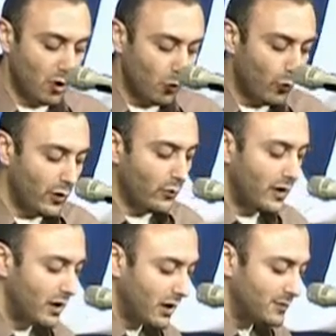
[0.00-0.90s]
One way
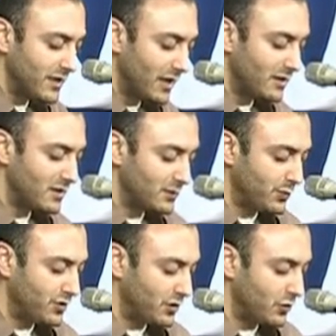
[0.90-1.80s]
he comes at us is
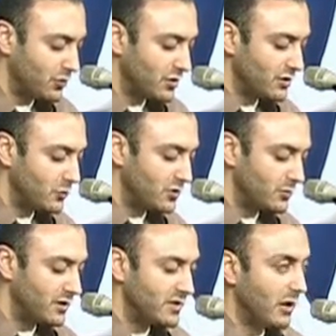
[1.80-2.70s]
persecutions, which
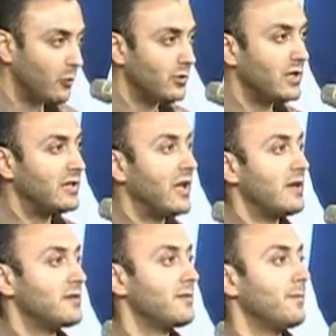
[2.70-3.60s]
means outward attacks.